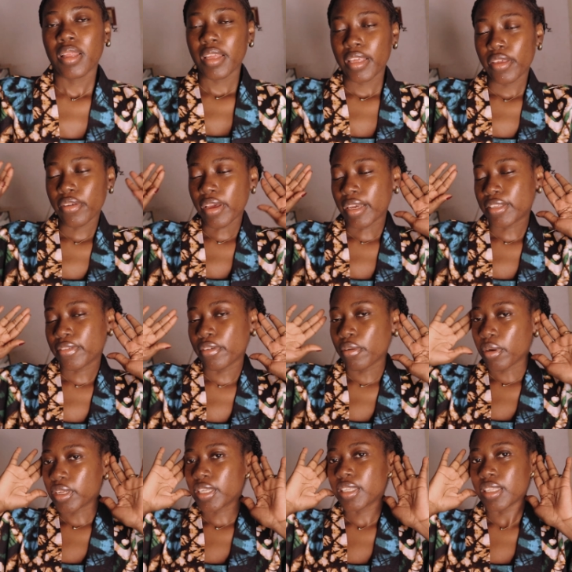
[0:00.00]
Thank you guys for
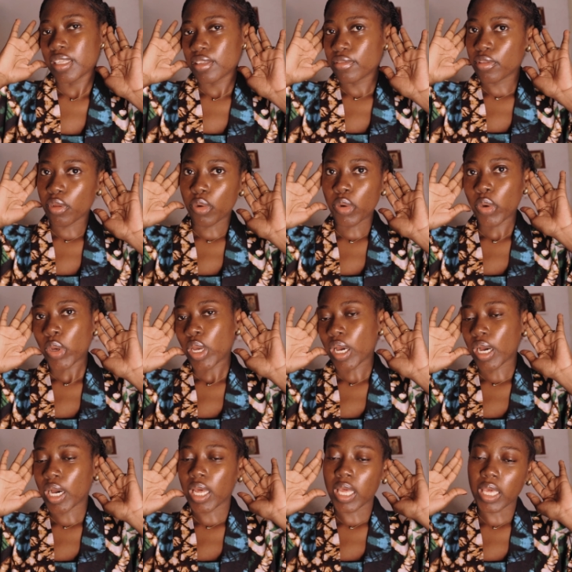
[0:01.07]
watching the vlog.
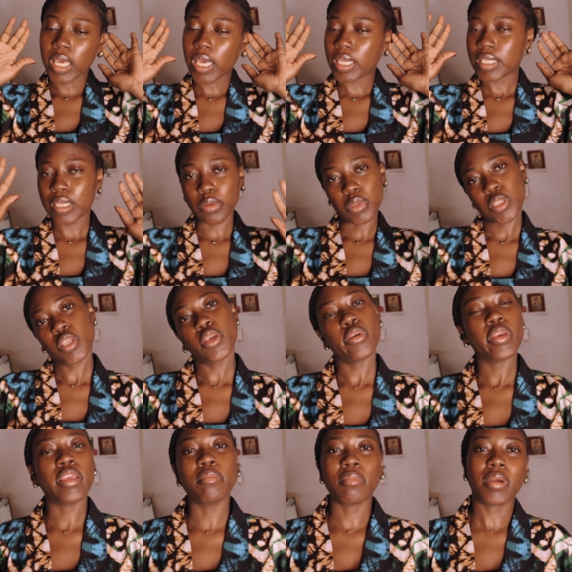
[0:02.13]
I Yes, I'll see
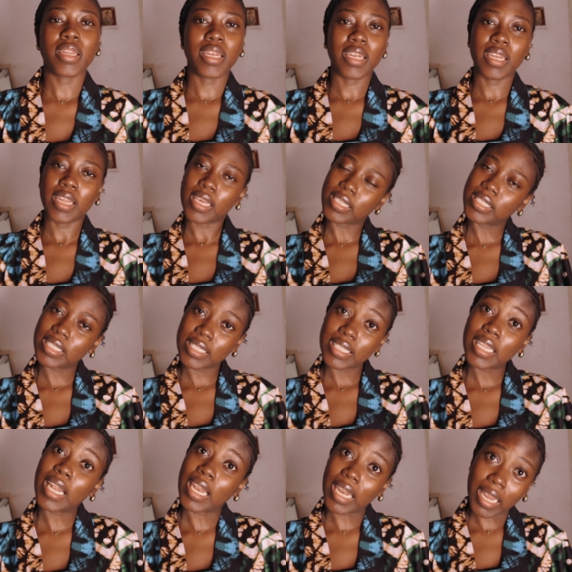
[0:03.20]
you in my next,
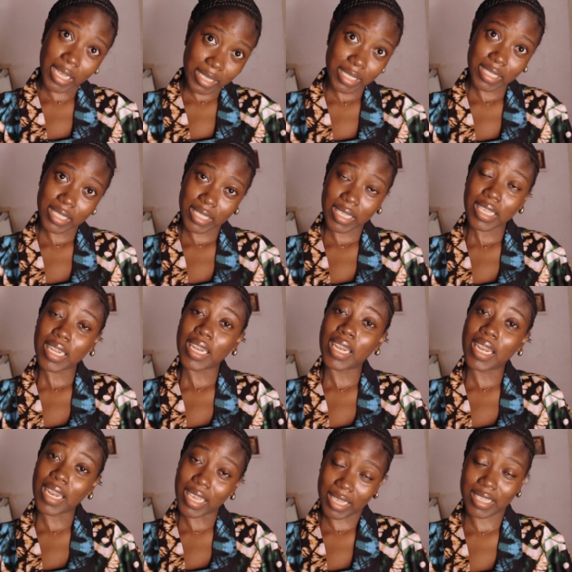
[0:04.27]
next, next,
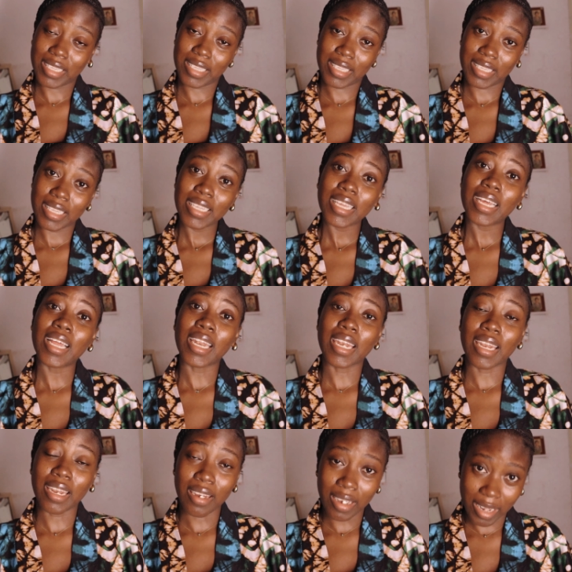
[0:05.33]
and next,
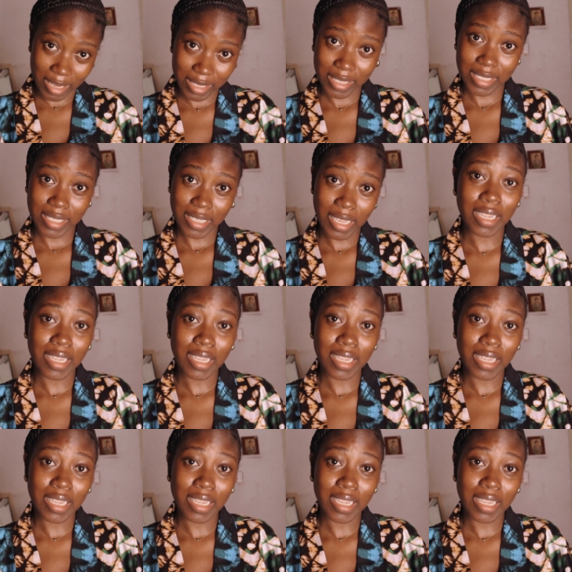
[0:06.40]
and next